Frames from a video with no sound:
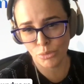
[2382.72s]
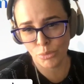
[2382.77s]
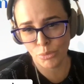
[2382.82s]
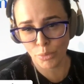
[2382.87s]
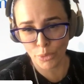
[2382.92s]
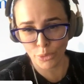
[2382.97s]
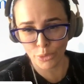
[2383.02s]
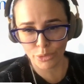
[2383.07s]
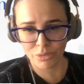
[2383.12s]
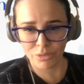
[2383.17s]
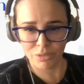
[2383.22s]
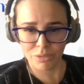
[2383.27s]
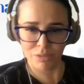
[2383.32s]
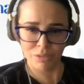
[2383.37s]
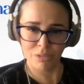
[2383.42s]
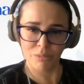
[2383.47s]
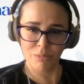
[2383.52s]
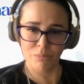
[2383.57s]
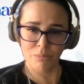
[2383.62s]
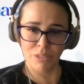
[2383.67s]
to support
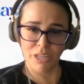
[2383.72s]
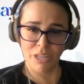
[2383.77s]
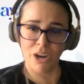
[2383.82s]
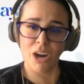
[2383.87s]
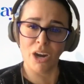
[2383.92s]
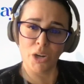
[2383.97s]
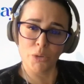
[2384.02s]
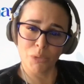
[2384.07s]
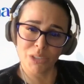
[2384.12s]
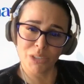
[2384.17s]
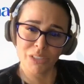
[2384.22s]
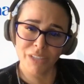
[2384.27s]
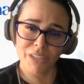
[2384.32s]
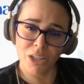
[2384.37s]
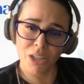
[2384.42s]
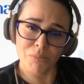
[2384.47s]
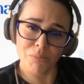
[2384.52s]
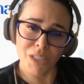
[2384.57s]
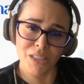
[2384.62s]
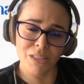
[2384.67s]
the hardware
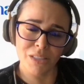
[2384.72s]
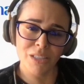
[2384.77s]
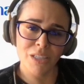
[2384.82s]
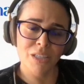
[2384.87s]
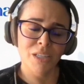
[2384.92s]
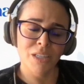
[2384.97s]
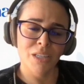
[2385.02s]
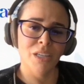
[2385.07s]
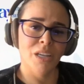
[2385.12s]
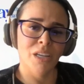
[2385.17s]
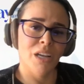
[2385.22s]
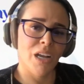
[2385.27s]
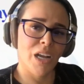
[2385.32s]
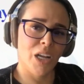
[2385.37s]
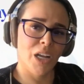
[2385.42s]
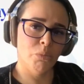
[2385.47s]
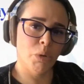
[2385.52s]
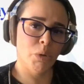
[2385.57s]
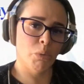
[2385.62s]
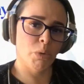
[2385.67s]
development.
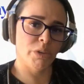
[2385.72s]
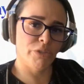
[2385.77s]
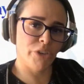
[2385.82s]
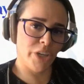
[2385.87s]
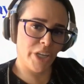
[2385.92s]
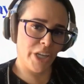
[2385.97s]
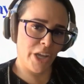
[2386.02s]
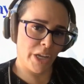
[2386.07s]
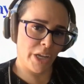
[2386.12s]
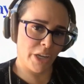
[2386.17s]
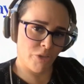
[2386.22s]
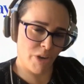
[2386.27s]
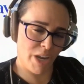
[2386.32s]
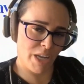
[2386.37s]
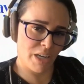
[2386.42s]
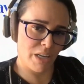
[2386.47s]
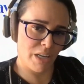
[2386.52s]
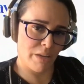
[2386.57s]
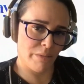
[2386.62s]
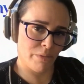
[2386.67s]
And we were very
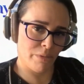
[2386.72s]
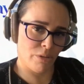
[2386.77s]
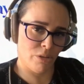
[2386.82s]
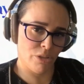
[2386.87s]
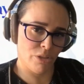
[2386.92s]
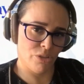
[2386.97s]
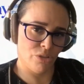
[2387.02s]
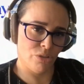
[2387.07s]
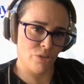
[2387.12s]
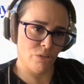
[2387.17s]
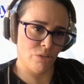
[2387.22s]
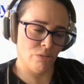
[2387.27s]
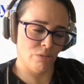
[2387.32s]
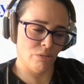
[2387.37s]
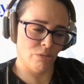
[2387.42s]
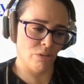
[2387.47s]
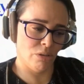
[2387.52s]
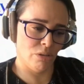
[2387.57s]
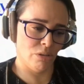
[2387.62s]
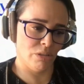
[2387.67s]
creative
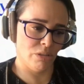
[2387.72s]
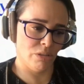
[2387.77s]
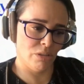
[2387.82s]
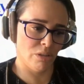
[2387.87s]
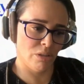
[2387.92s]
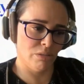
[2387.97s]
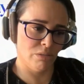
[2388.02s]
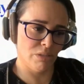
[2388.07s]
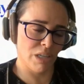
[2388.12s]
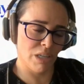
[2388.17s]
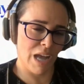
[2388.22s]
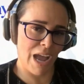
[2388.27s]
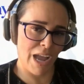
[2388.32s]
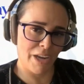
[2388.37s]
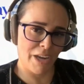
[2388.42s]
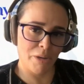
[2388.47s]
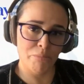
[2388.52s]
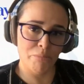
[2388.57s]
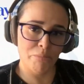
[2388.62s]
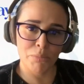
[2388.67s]
also on
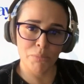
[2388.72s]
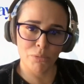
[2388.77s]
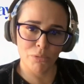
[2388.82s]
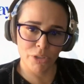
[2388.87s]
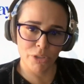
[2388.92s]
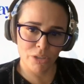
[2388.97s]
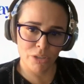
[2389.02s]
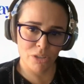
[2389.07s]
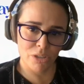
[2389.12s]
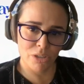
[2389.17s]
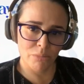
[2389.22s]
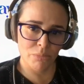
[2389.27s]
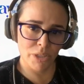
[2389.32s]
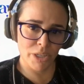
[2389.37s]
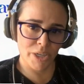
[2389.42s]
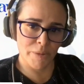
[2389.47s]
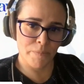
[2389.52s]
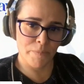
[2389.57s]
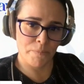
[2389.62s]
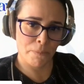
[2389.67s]
hiring people in
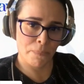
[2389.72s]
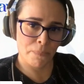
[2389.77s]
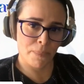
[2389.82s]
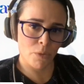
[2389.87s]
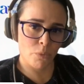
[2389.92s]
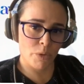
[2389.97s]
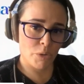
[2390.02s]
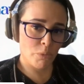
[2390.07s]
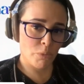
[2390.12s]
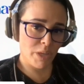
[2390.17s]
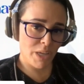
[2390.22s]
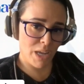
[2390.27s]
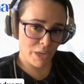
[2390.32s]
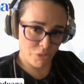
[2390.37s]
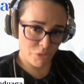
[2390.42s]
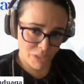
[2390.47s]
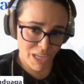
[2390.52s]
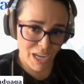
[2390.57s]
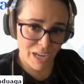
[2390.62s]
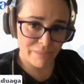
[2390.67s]
Colombia, where
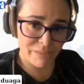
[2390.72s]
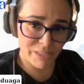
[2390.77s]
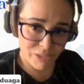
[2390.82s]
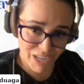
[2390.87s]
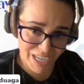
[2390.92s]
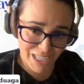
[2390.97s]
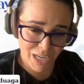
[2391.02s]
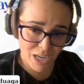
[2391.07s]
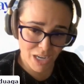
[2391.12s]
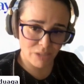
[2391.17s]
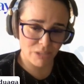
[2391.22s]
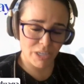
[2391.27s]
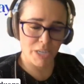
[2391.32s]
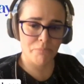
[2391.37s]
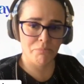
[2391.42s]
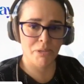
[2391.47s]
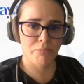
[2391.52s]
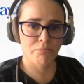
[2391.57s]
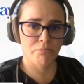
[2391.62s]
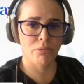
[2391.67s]
we actually have right now
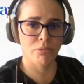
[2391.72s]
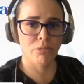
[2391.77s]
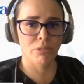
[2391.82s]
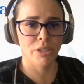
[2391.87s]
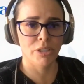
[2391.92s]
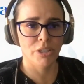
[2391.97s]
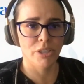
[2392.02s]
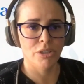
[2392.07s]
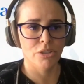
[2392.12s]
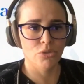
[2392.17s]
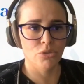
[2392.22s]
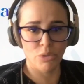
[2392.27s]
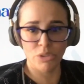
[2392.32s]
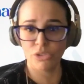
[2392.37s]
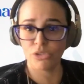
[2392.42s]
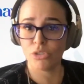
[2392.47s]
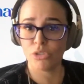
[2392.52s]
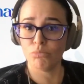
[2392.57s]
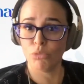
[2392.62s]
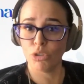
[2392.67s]
9 people
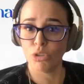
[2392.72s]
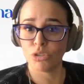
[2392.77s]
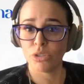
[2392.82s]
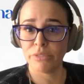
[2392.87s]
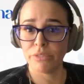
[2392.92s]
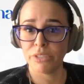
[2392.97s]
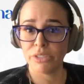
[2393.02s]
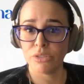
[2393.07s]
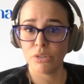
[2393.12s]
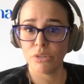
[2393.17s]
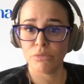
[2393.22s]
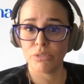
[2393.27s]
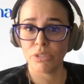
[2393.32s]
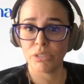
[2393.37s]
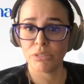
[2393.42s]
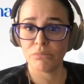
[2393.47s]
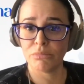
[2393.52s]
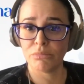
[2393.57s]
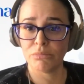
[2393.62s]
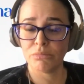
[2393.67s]
doing most of the
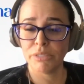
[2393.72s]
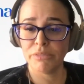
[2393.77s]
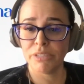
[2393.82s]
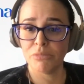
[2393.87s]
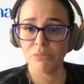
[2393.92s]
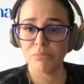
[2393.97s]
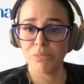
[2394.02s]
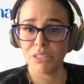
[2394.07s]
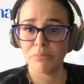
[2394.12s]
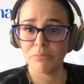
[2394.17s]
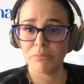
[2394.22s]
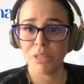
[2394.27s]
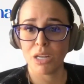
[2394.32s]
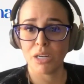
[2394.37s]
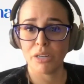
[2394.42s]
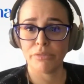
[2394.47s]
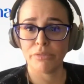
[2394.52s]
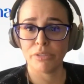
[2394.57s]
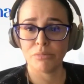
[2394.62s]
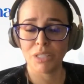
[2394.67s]
software development, the
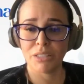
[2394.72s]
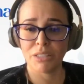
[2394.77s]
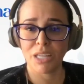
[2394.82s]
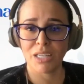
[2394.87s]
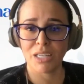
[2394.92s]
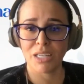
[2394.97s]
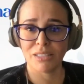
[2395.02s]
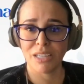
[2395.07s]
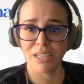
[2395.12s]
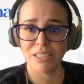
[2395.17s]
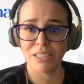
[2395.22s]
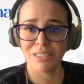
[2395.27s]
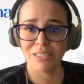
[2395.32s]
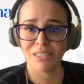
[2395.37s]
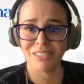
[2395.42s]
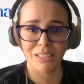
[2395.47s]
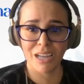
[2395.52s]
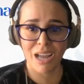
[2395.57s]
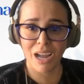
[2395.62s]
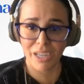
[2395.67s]
platform, the data
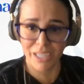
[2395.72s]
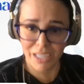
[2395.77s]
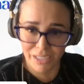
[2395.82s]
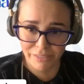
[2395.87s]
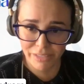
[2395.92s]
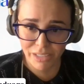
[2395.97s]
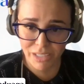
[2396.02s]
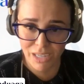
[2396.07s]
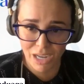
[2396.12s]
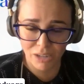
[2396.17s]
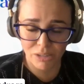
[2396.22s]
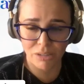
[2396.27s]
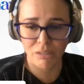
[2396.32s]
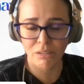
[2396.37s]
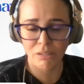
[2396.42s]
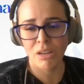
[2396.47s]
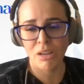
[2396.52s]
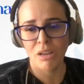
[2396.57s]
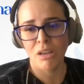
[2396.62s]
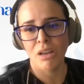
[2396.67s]
science, and even
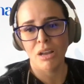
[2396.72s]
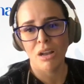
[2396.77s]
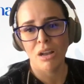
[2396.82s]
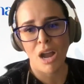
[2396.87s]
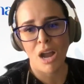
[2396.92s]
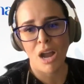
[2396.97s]
now